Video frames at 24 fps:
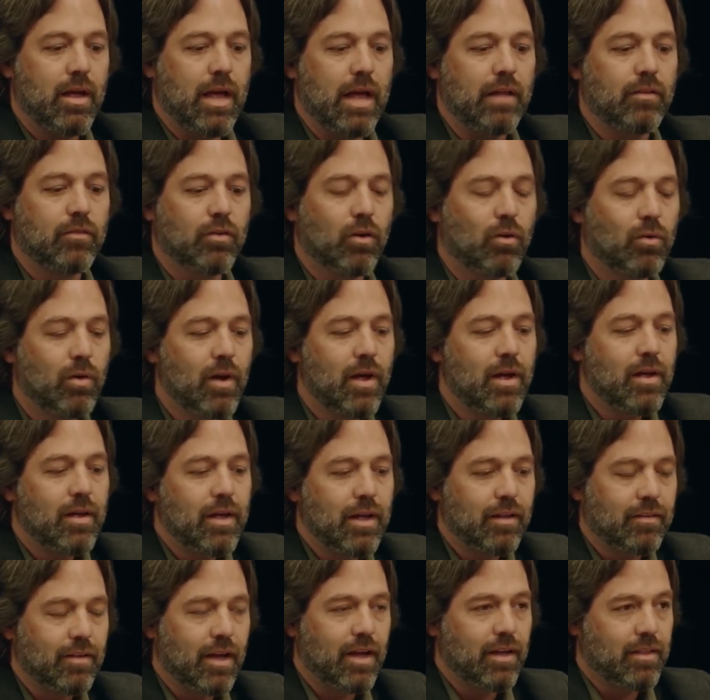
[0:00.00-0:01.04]
And so
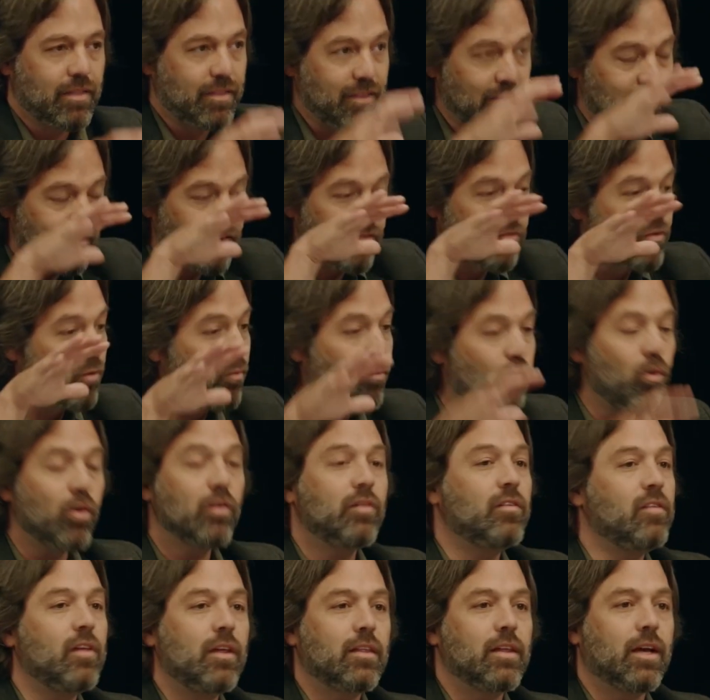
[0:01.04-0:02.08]
it's like, this is the
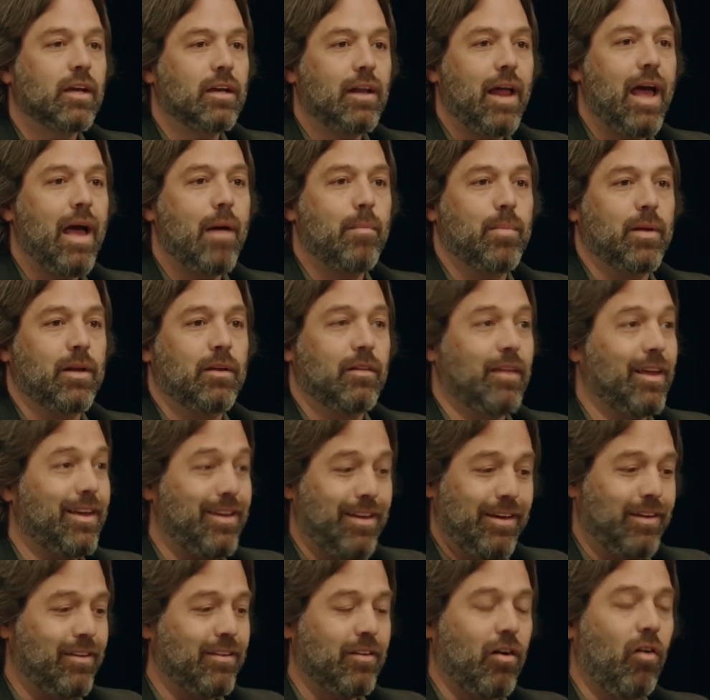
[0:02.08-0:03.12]
worst thing that could happen. Like
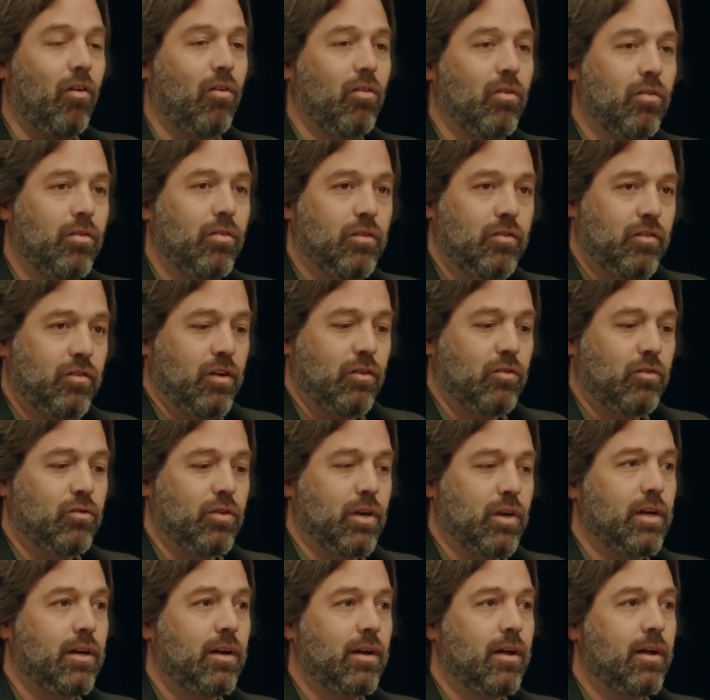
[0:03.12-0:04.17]
kill all the
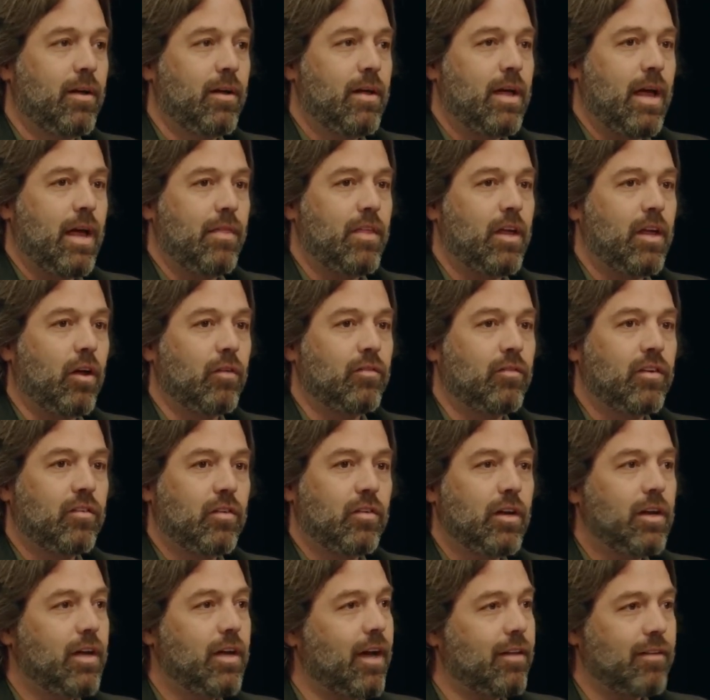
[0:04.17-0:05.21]
children. And then all of a
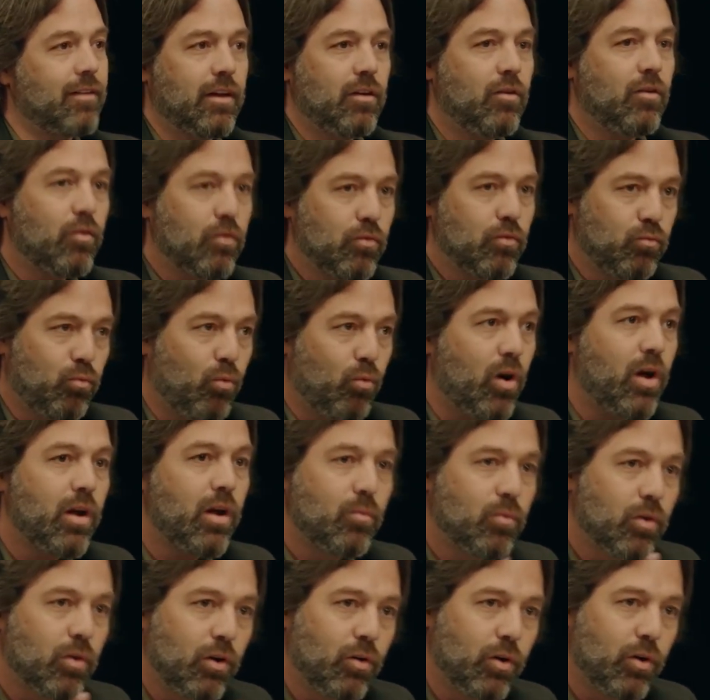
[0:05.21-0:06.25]
sudden God's like, no, there's
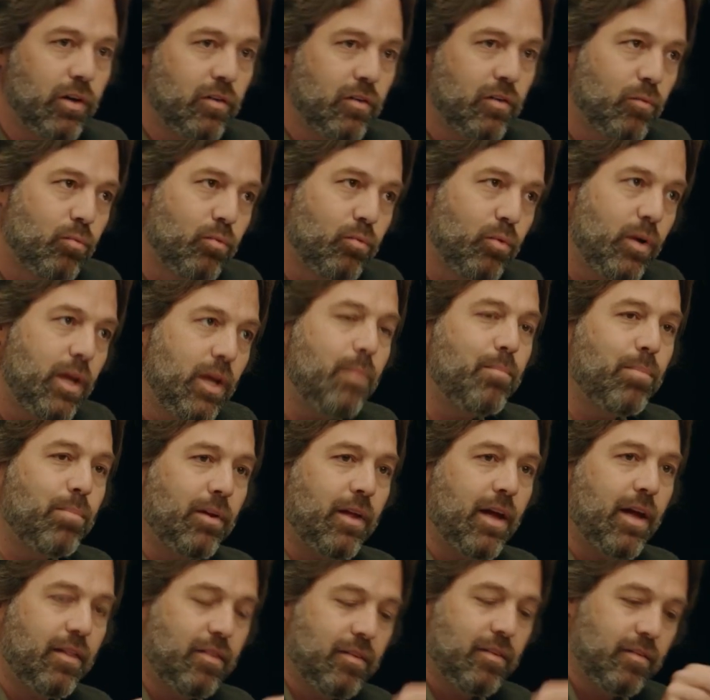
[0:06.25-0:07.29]
one. We're going to
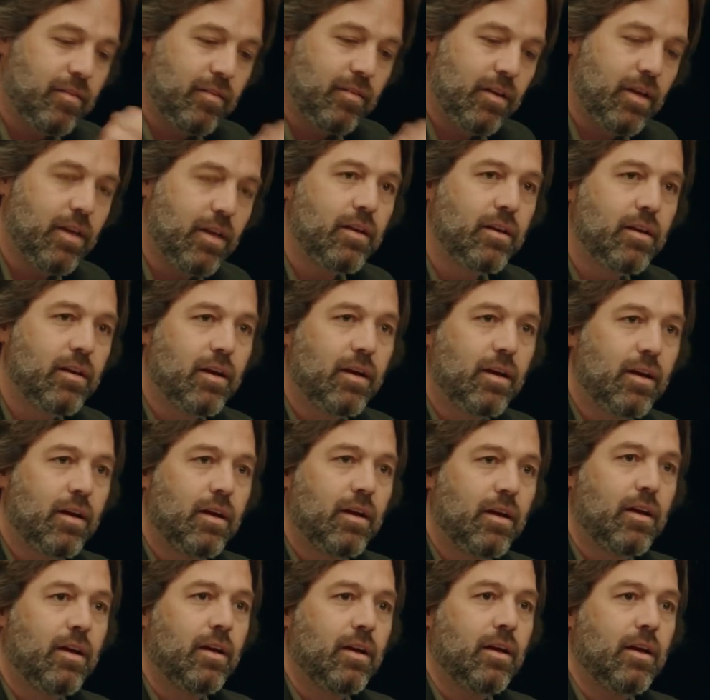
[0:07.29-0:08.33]
replant the seed
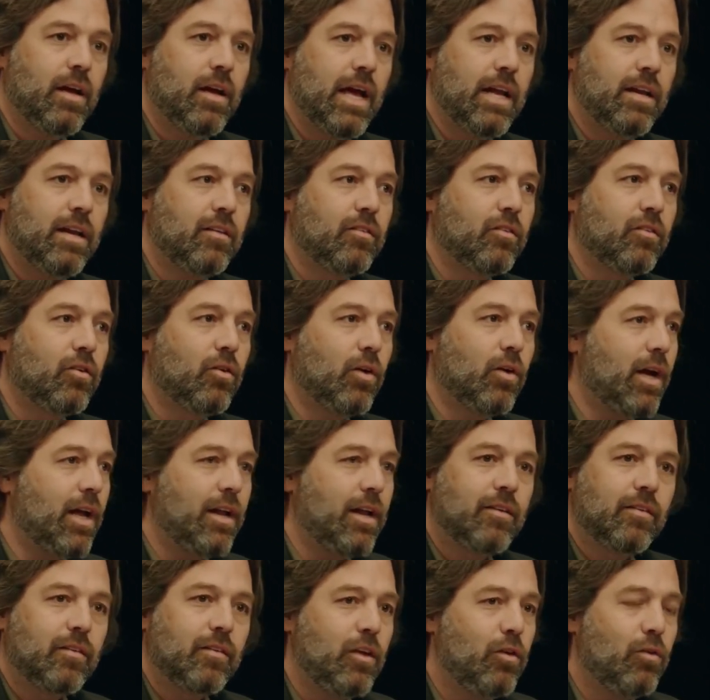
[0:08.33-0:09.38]
and it's going
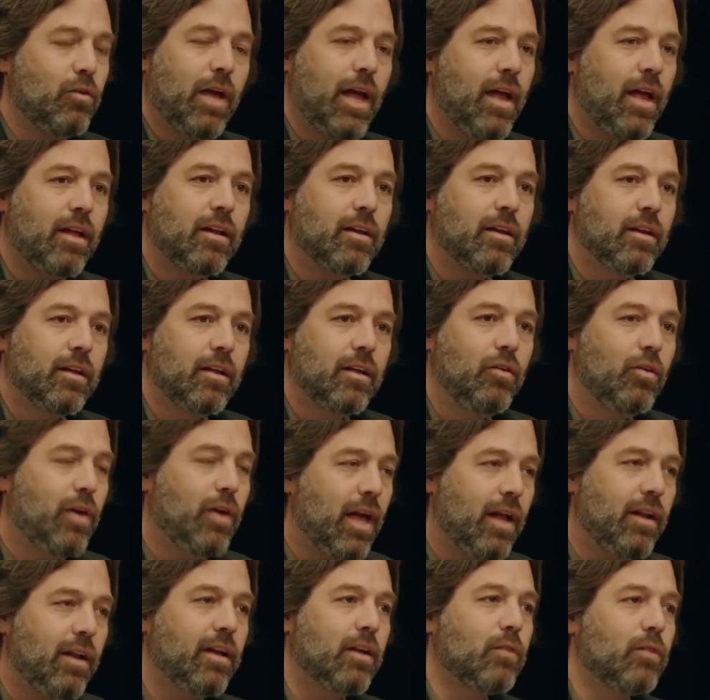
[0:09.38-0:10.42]
and so you can't you
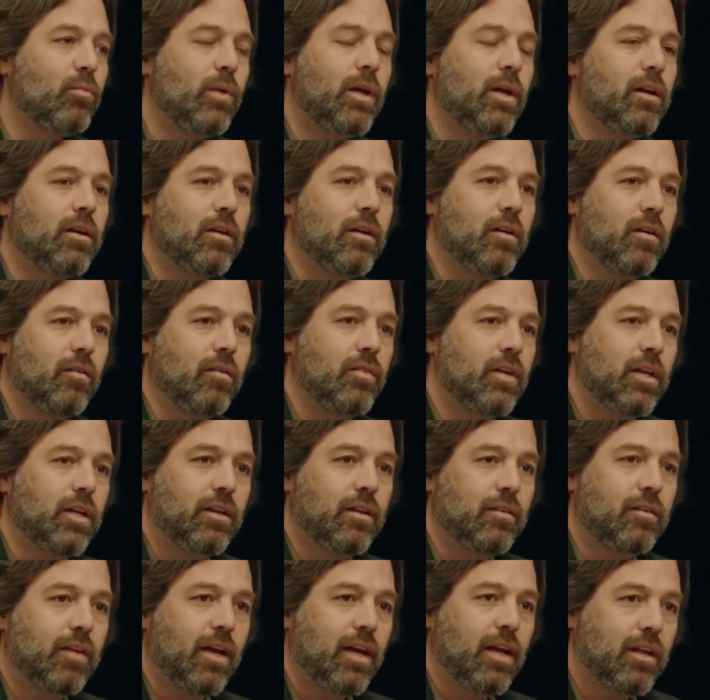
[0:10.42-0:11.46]
can't get rid of
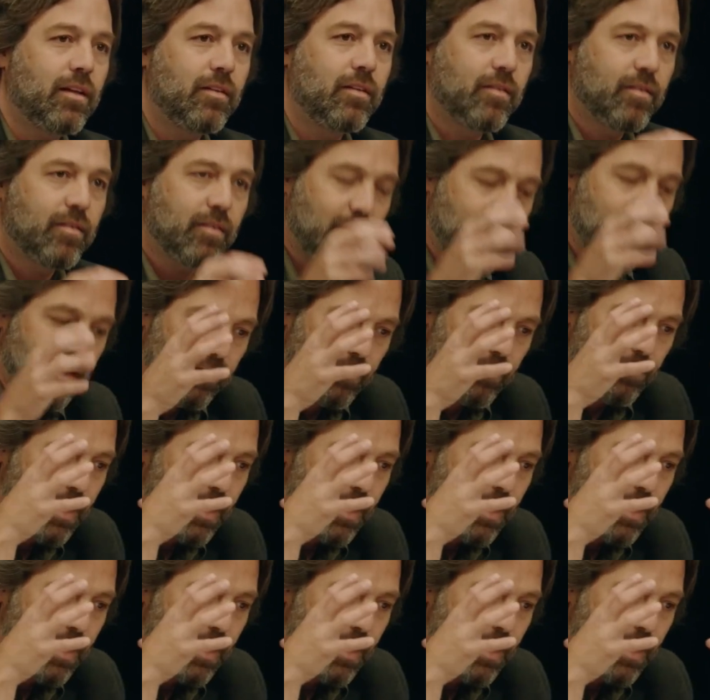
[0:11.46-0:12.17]
it it's like it's its